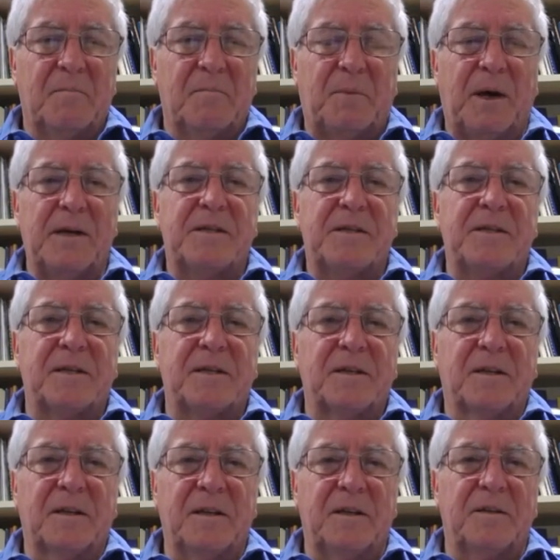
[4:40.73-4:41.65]

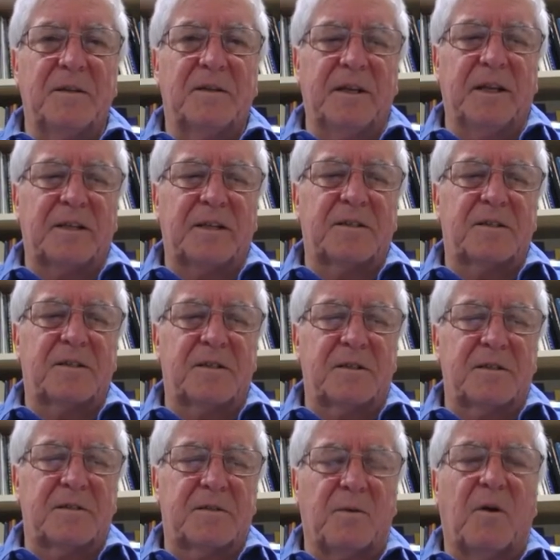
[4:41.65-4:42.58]
Basically, the next
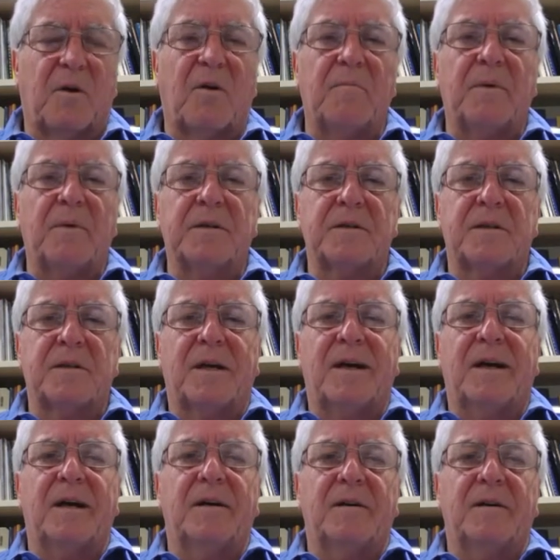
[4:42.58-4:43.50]
12 months
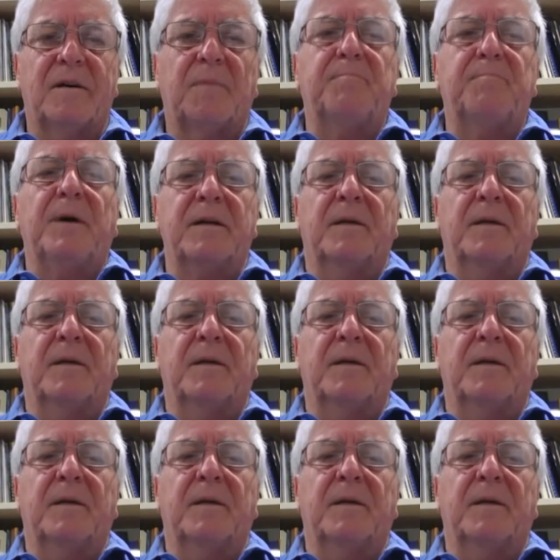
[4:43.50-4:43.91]
are a,